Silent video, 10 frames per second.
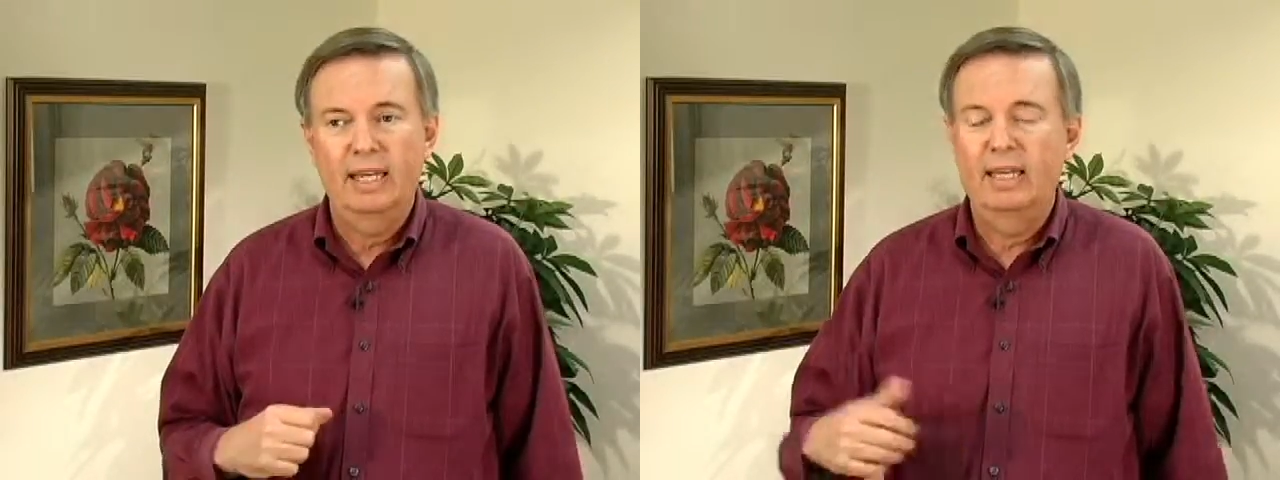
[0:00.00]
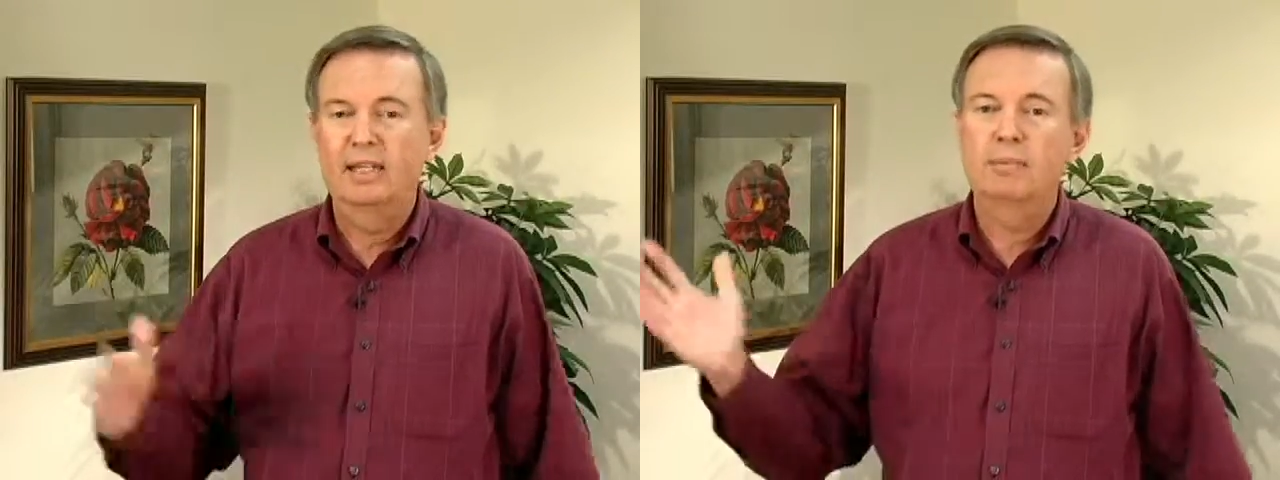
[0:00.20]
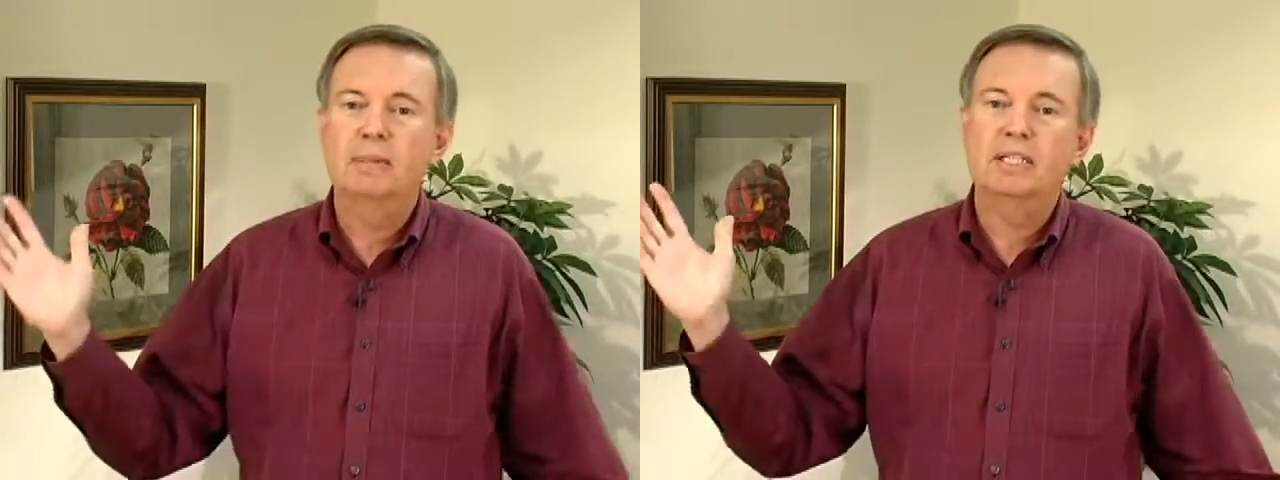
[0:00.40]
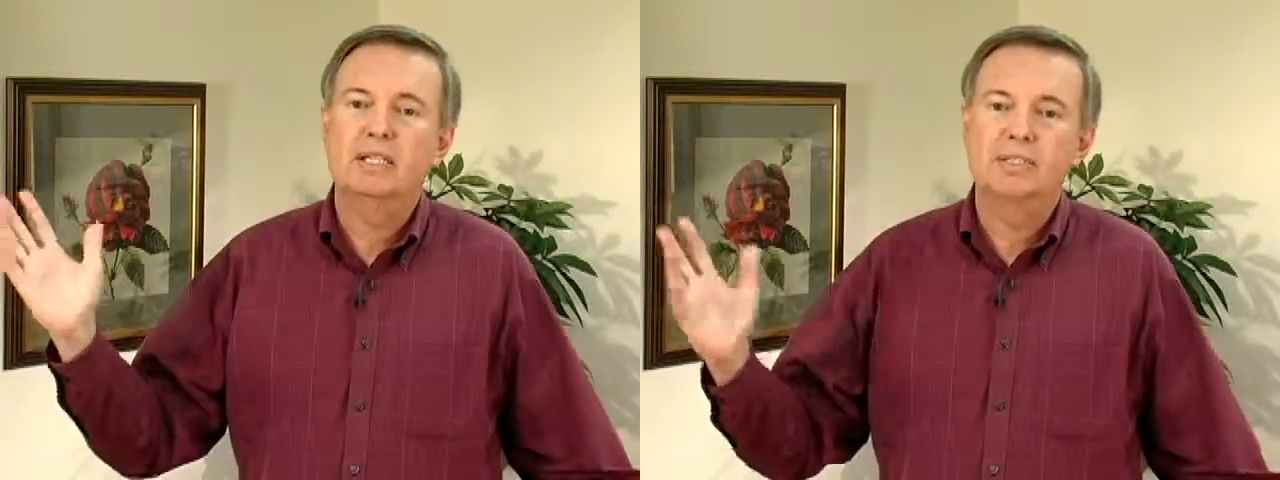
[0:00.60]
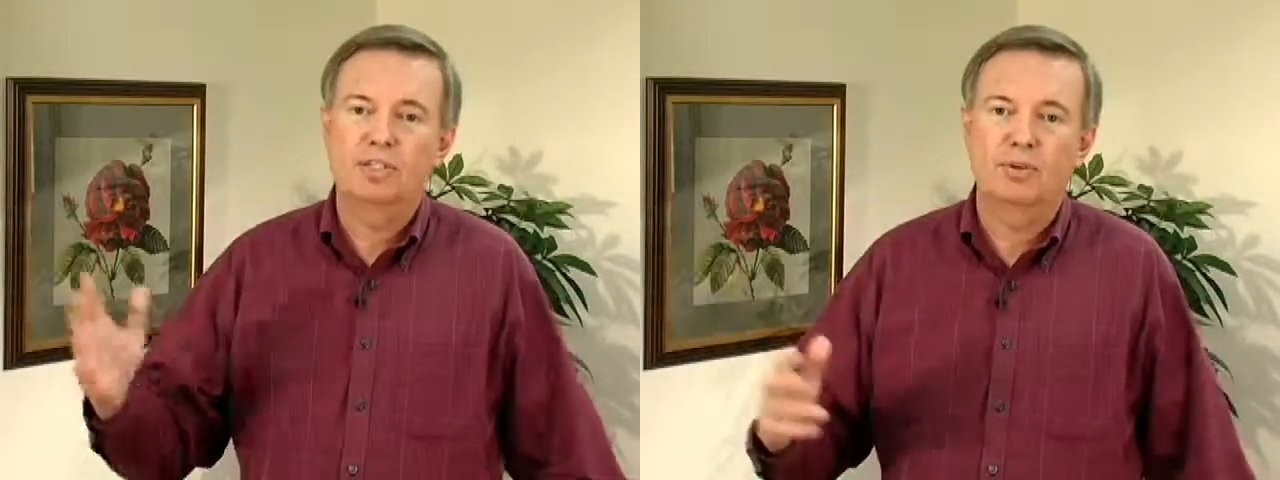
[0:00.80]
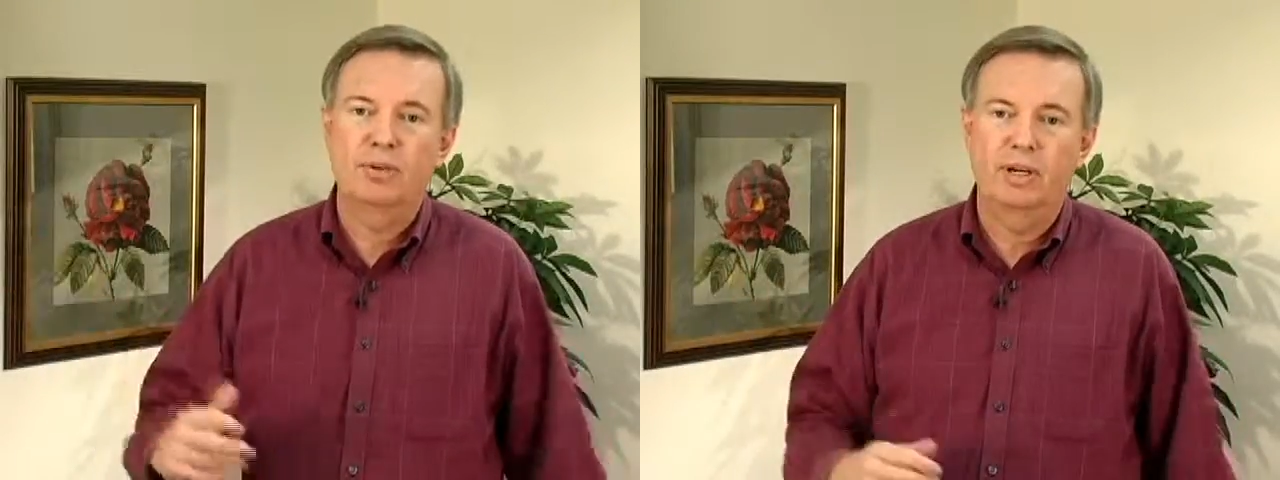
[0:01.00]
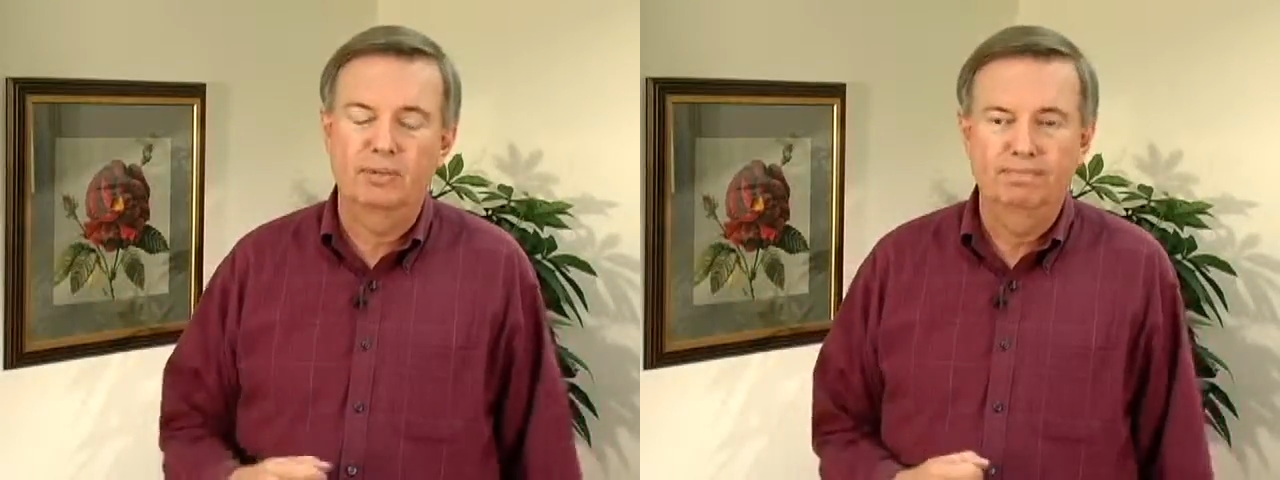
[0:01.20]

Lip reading: Ended my tennis career.